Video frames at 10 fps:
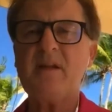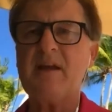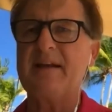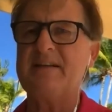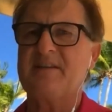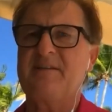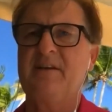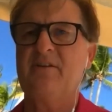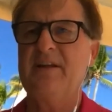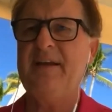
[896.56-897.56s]
And he's
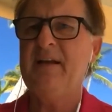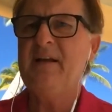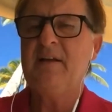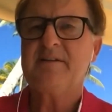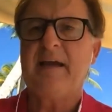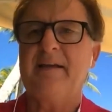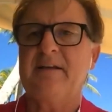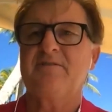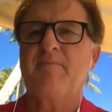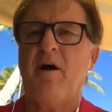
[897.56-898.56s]
literally taking
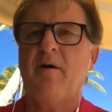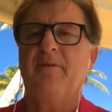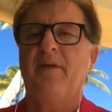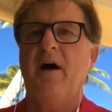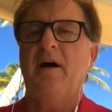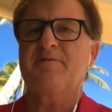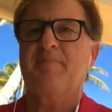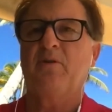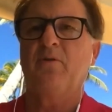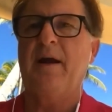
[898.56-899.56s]
his mom to the
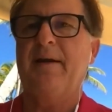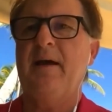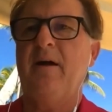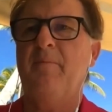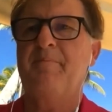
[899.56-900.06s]
hospital right now.